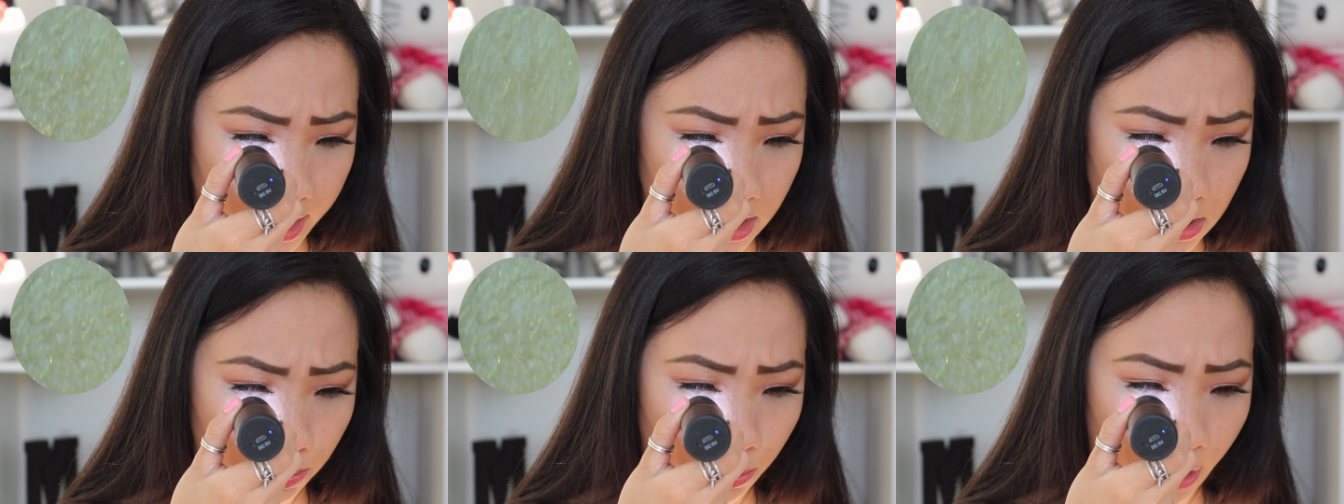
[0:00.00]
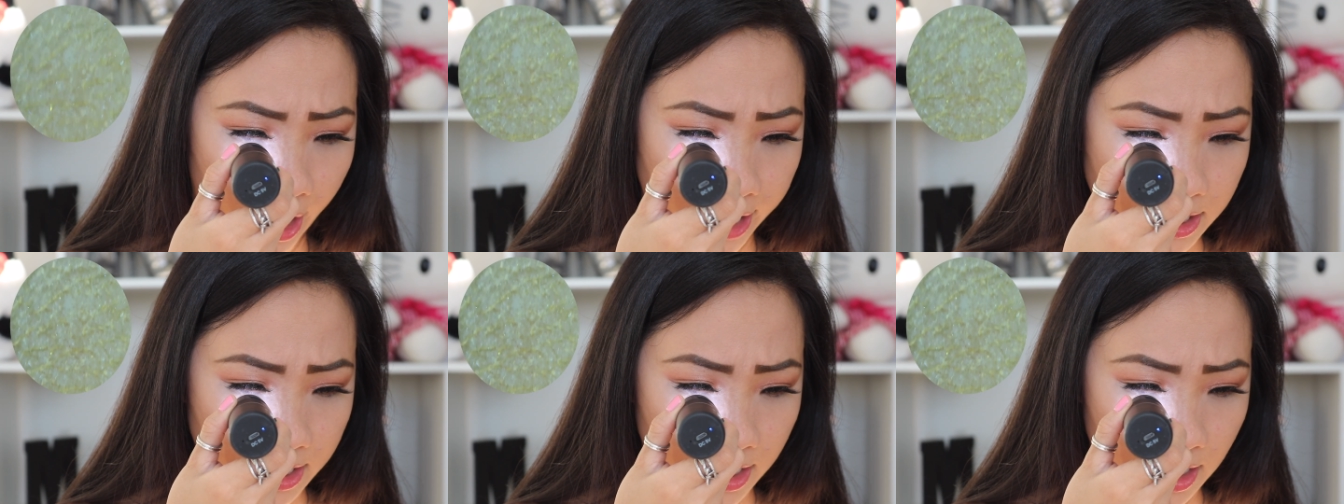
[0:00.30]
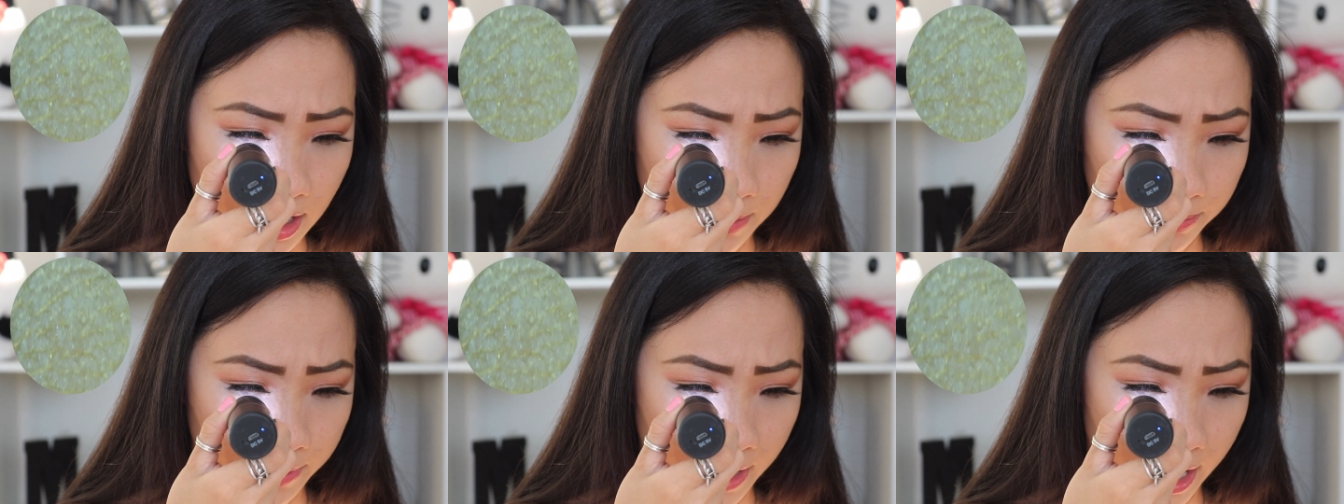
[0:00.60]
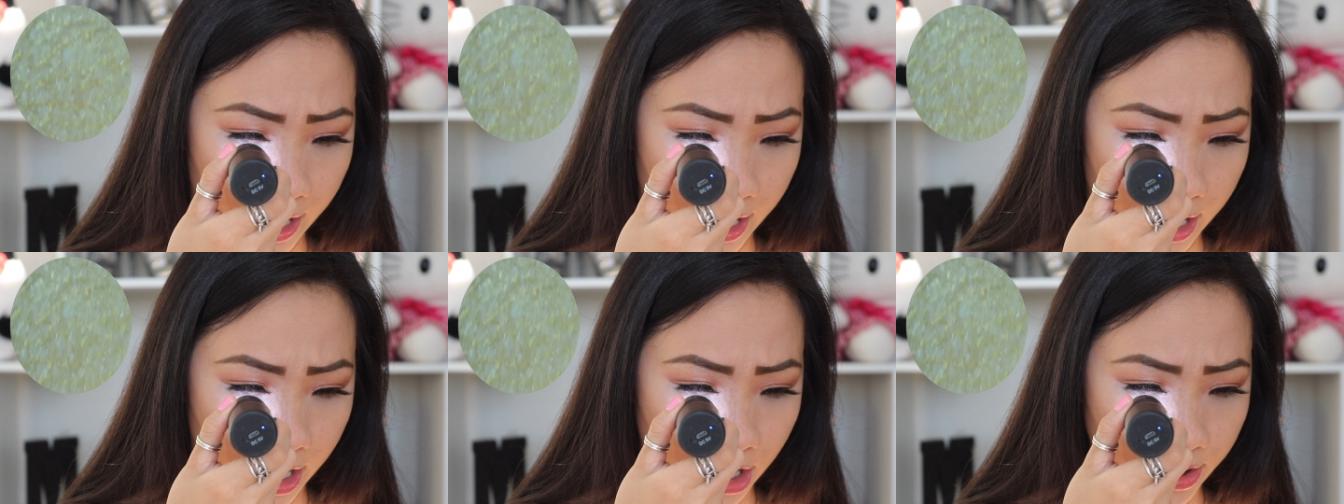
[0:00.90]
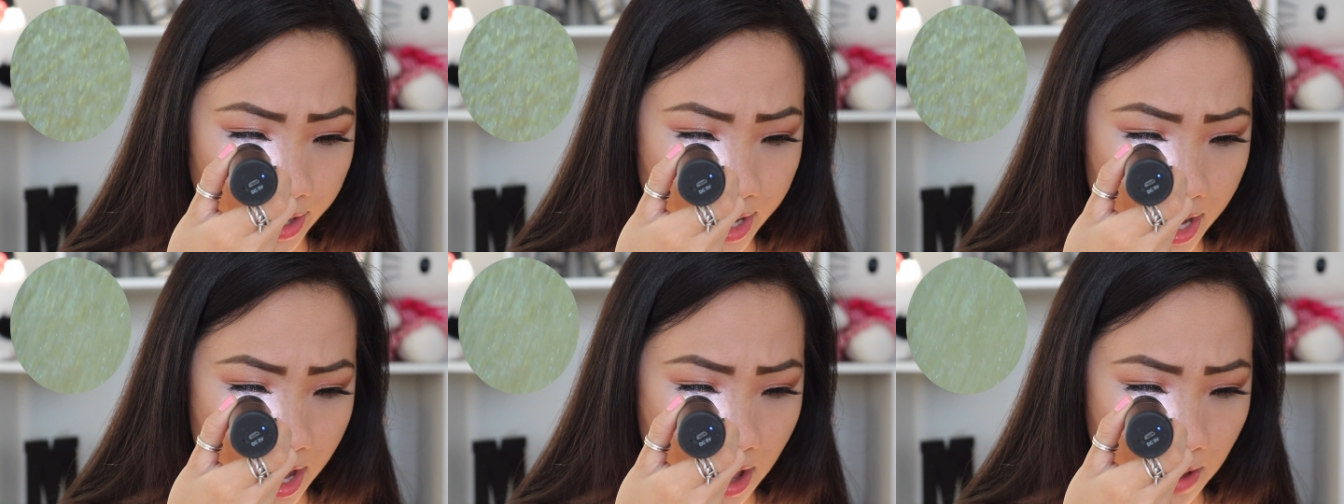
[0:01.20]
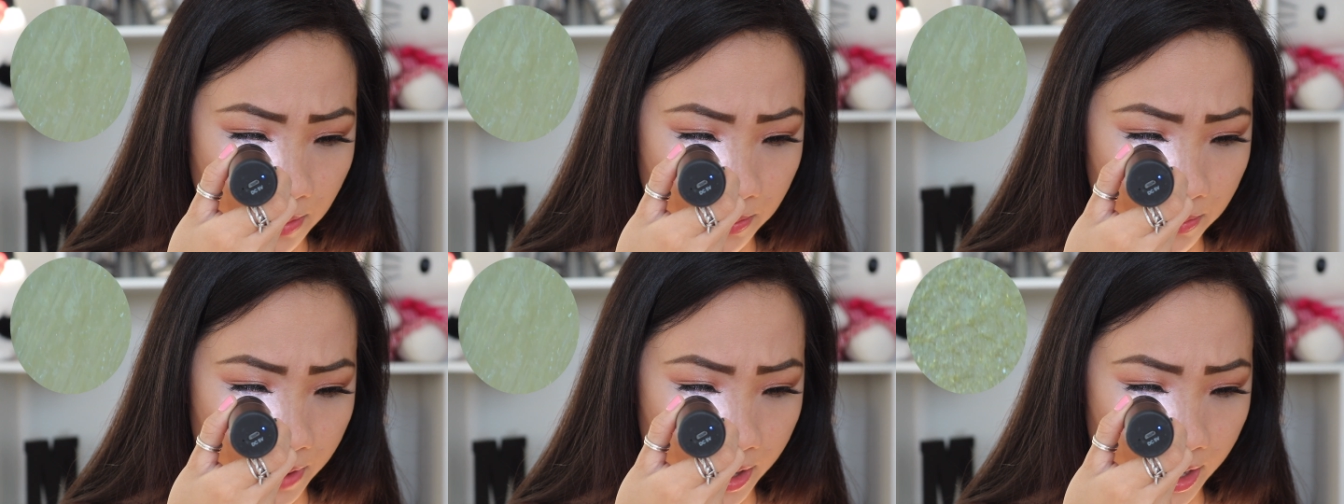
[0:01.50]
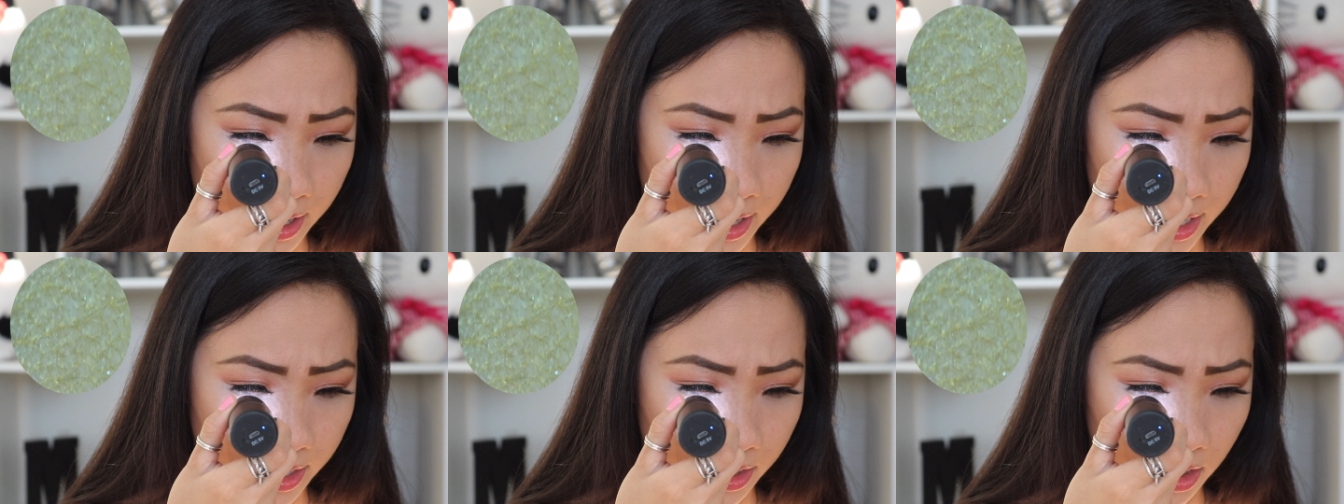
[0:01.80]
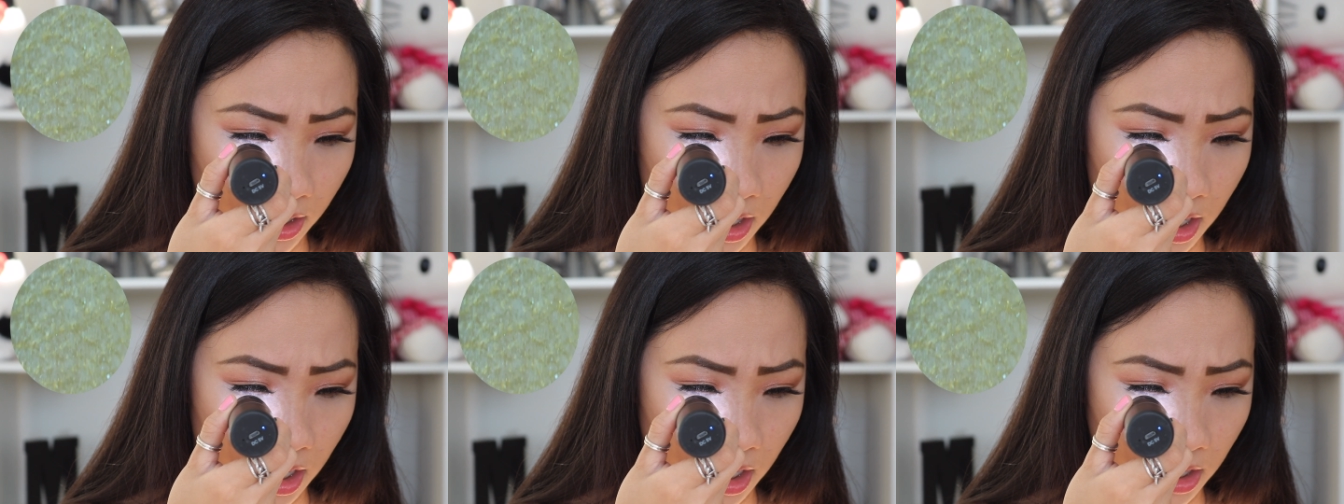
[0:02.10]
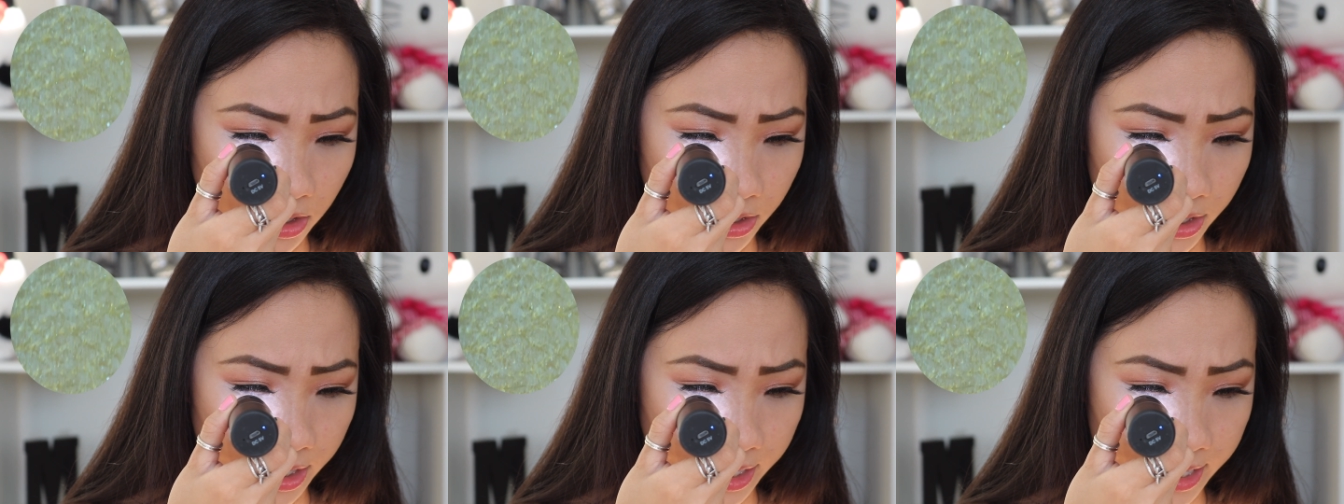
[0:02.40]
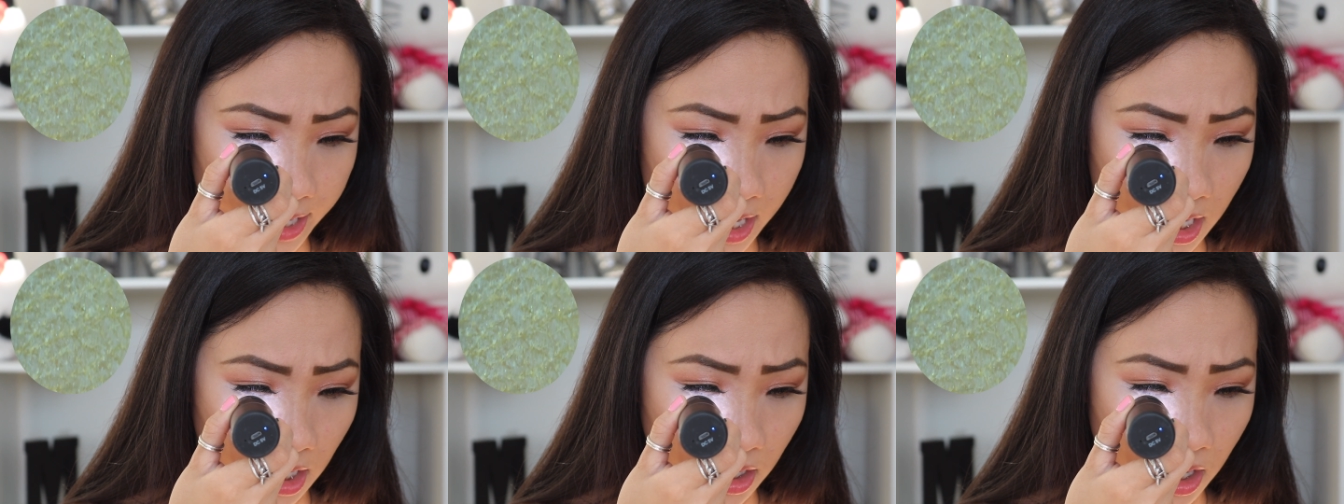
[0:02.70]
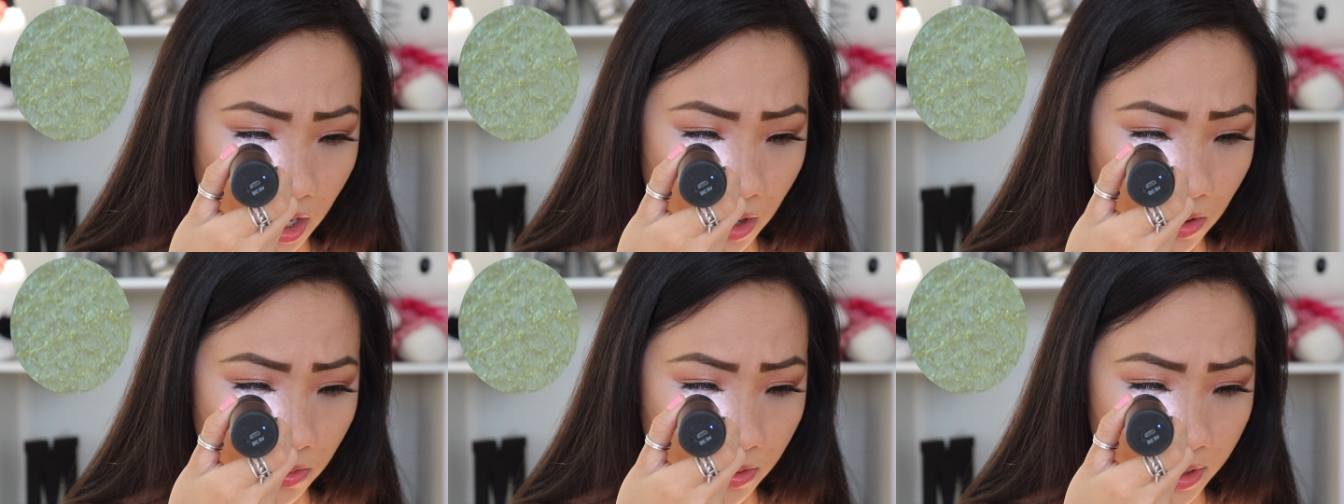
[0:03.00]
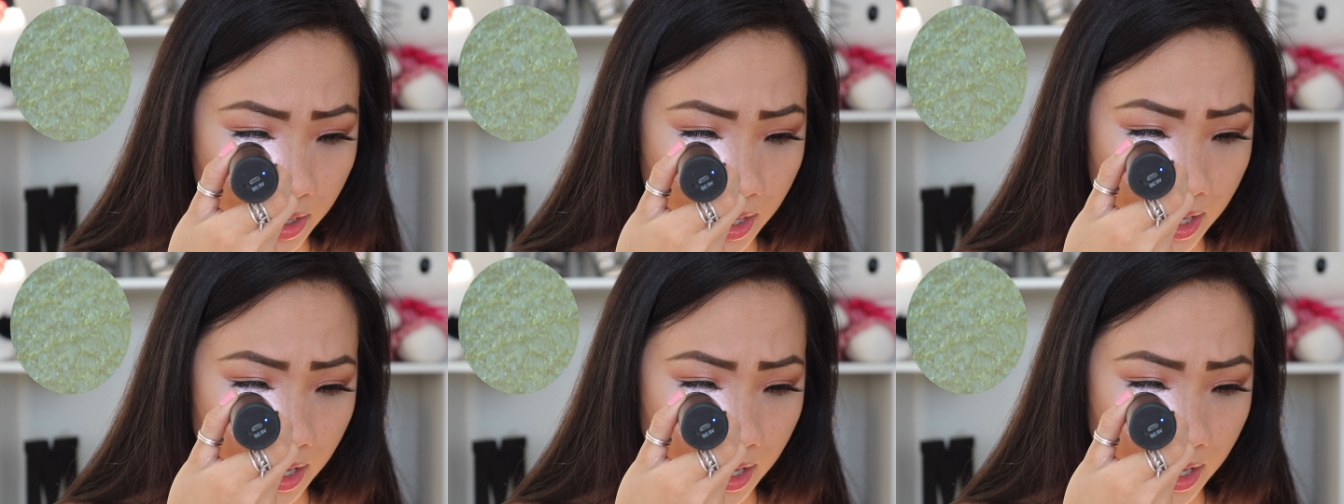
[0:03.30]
it's brightened up that area, but in the color yellow.